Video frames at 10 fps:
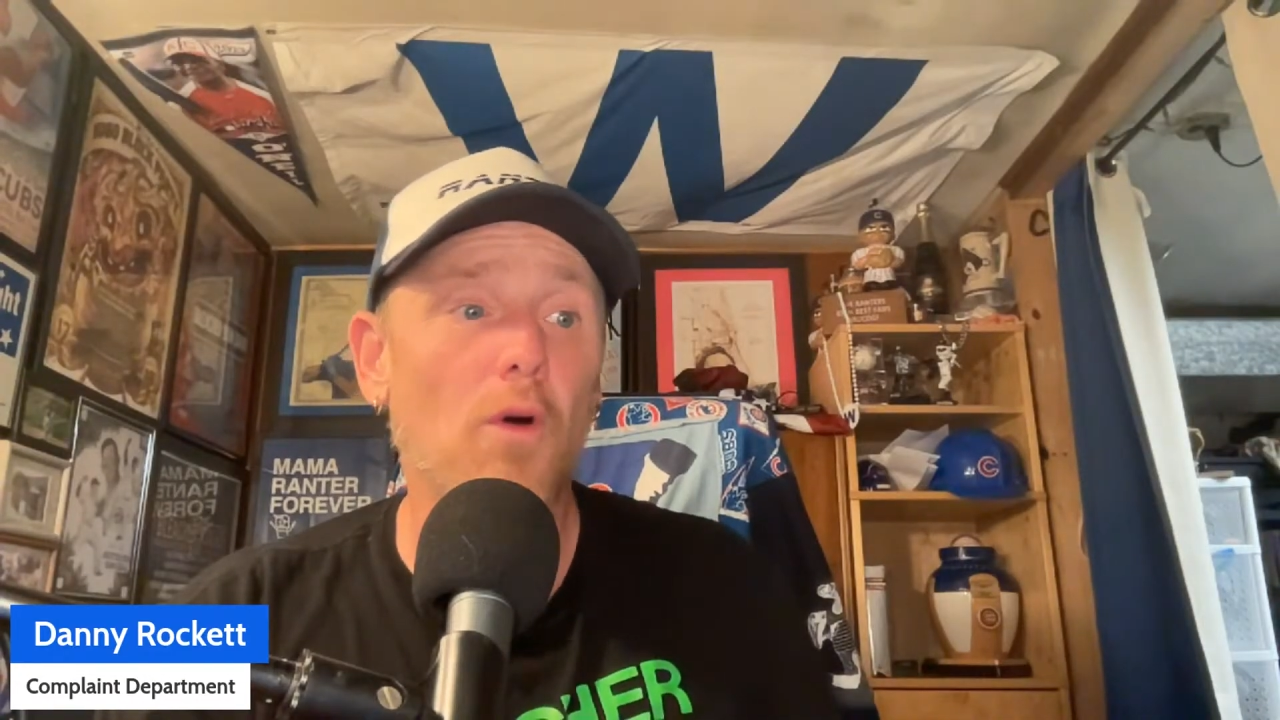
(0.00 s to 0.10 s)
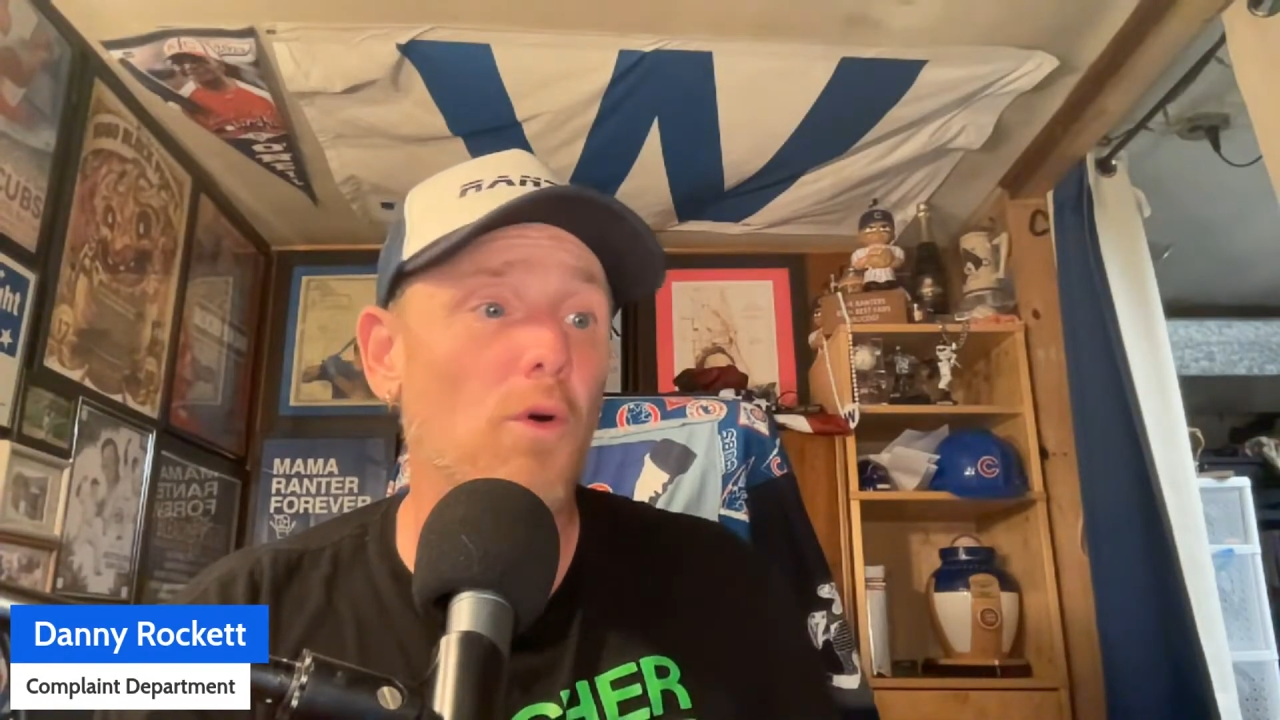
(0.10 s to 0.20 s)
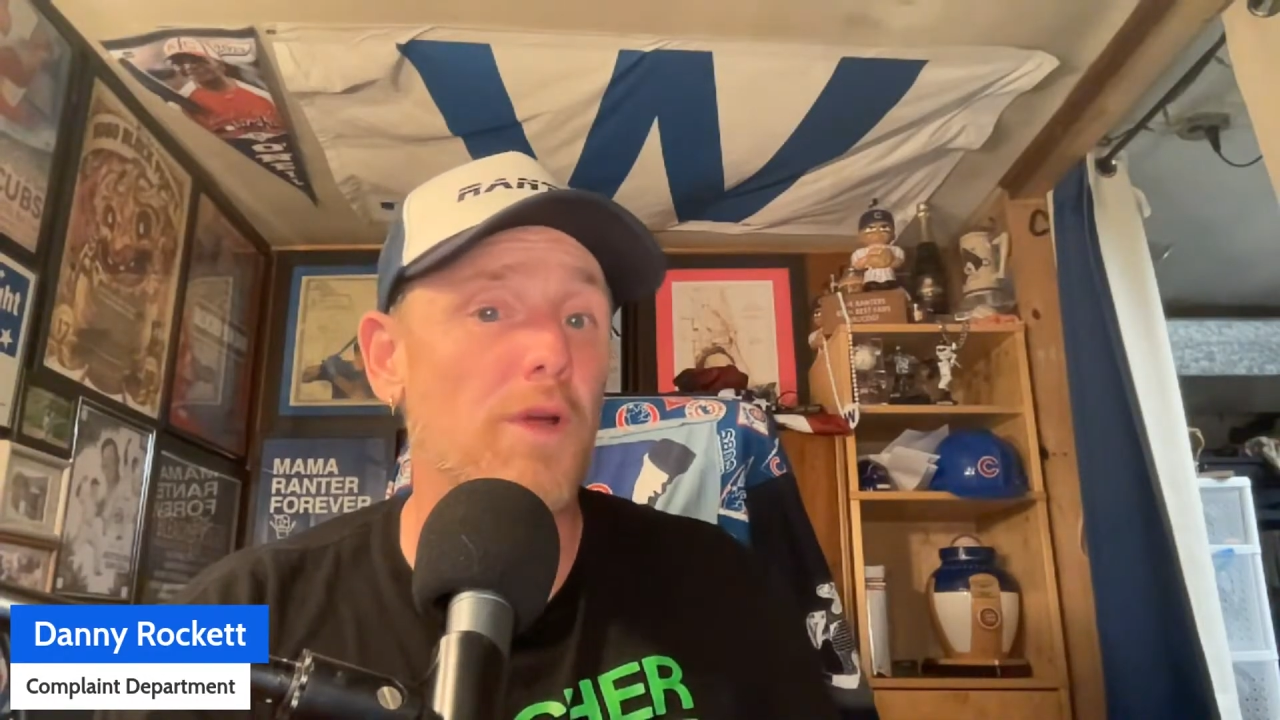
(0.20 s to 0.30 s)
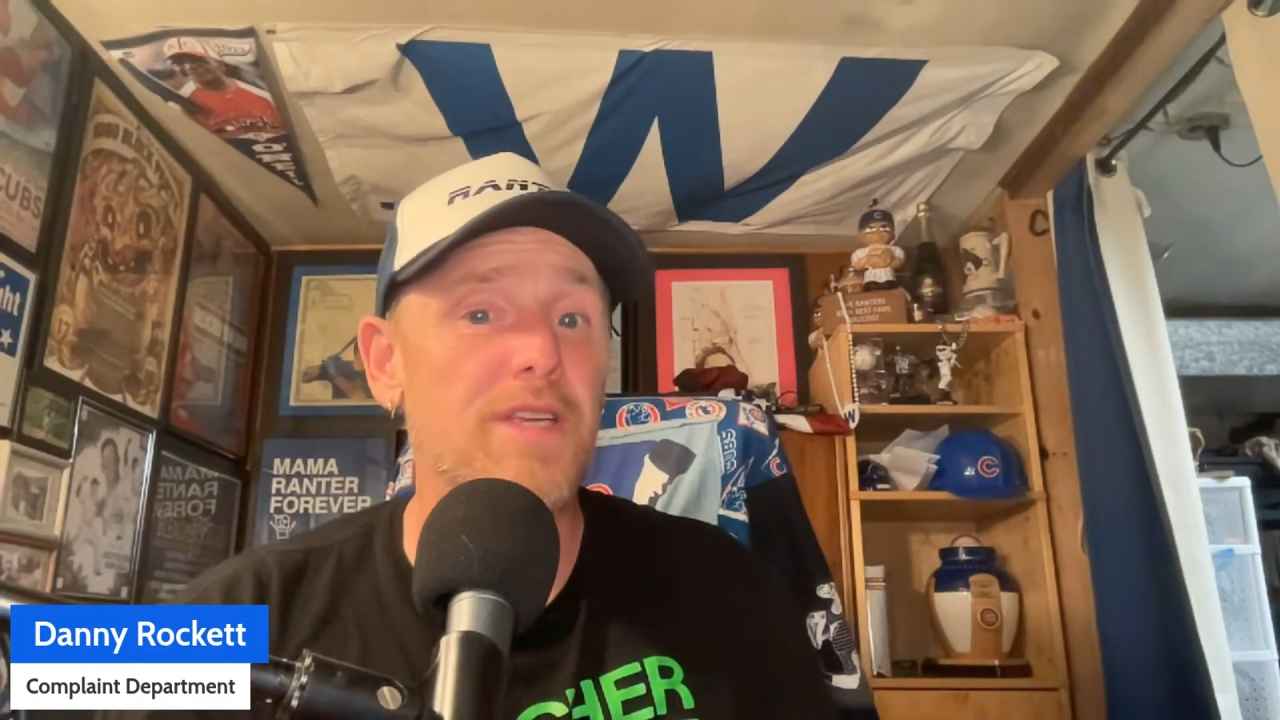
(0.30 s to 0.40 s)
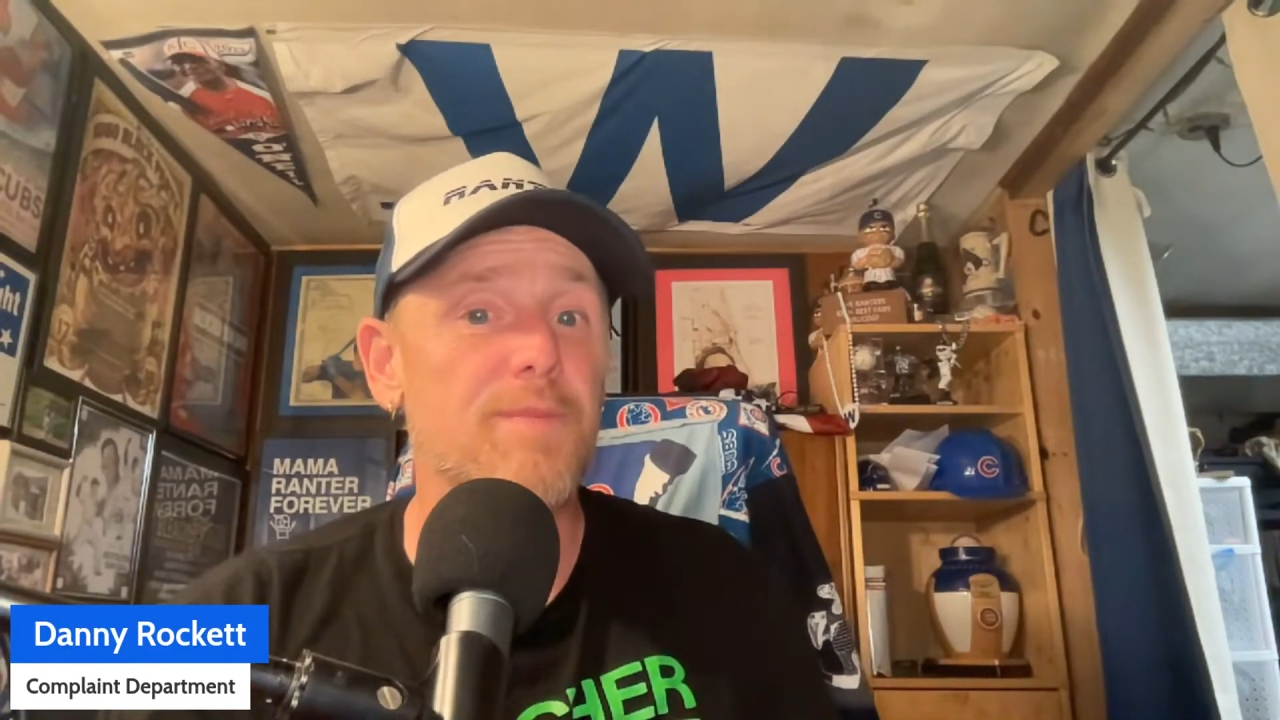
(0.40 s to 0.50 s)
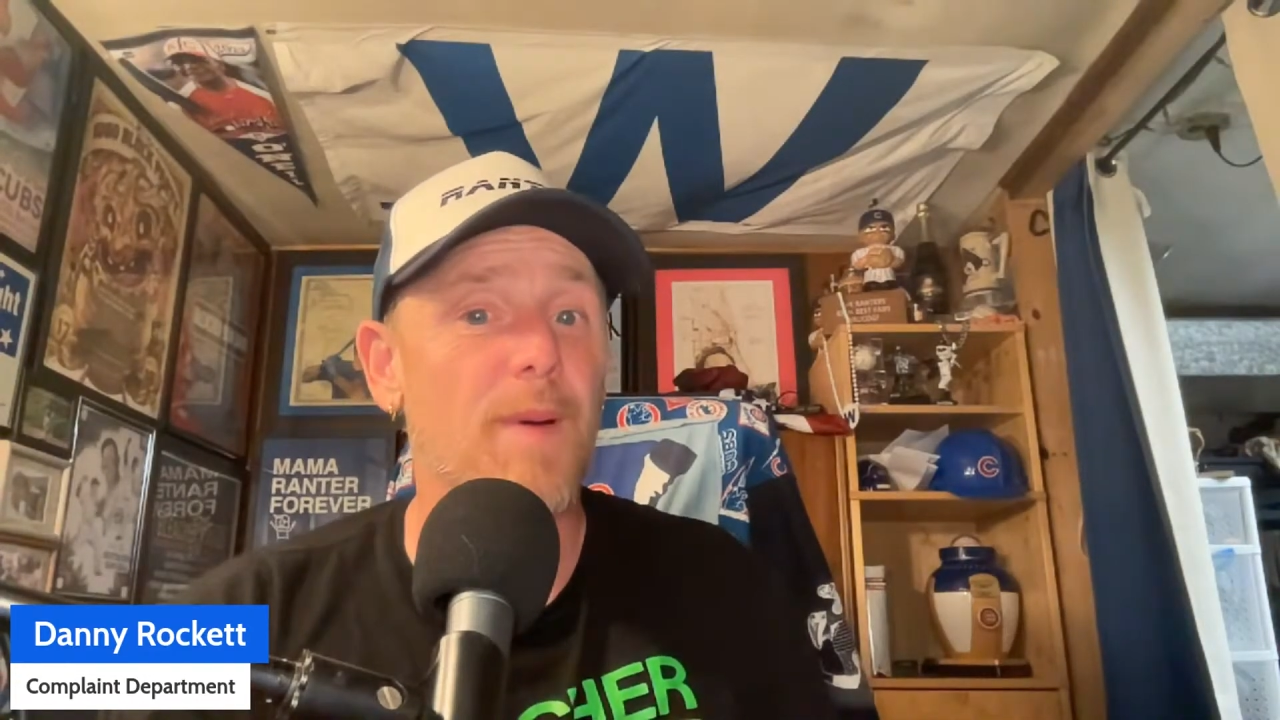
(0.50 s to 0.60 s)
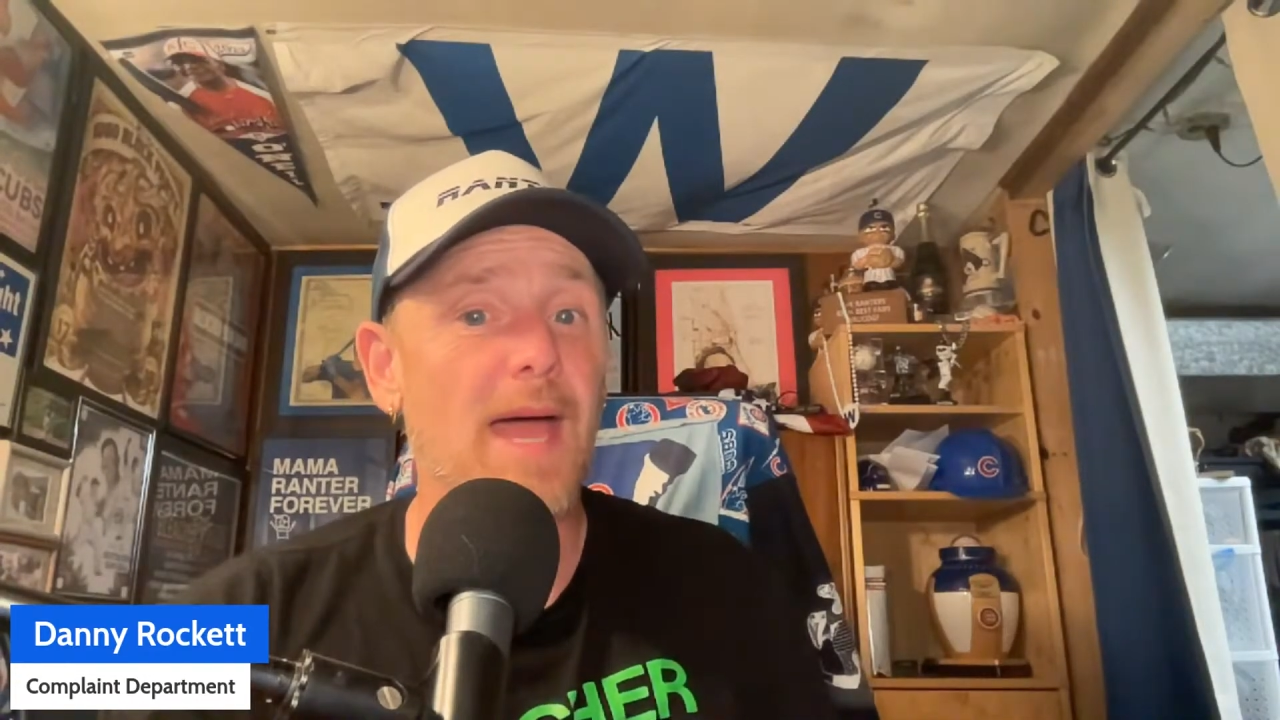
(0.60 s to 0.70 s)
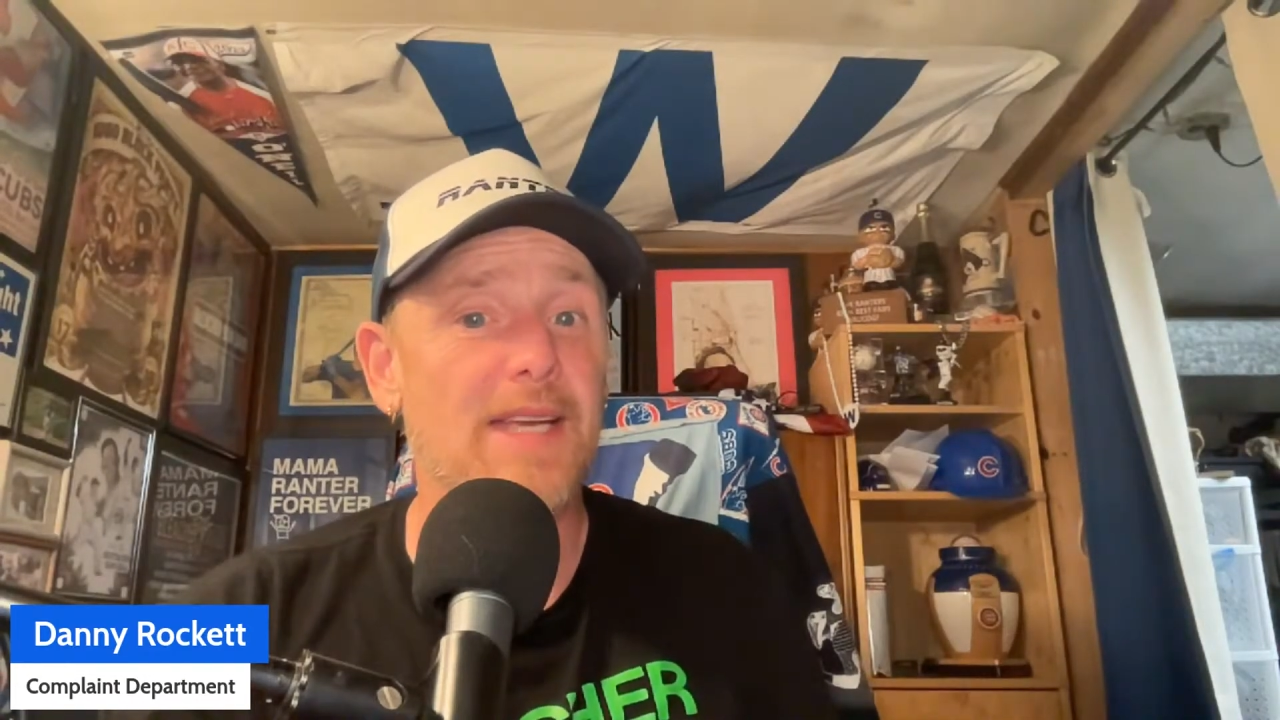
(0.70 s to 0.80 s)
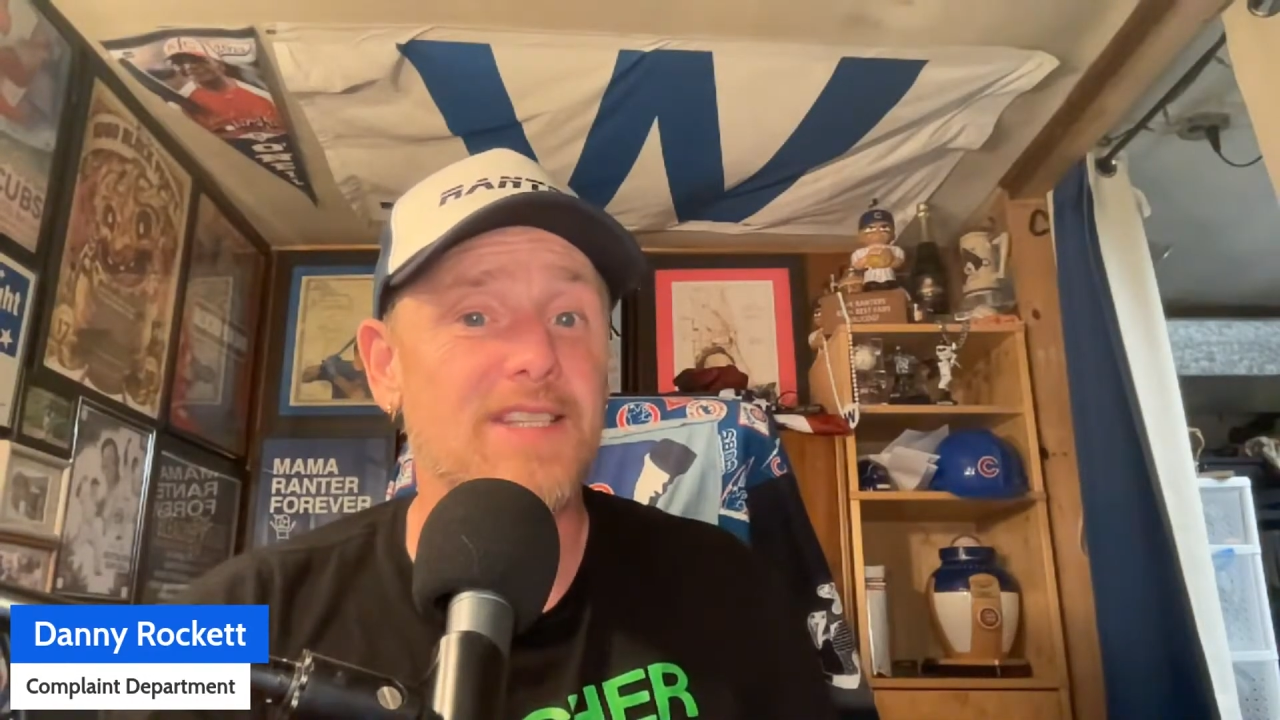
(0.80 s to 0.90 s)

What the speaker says: oh, he's back,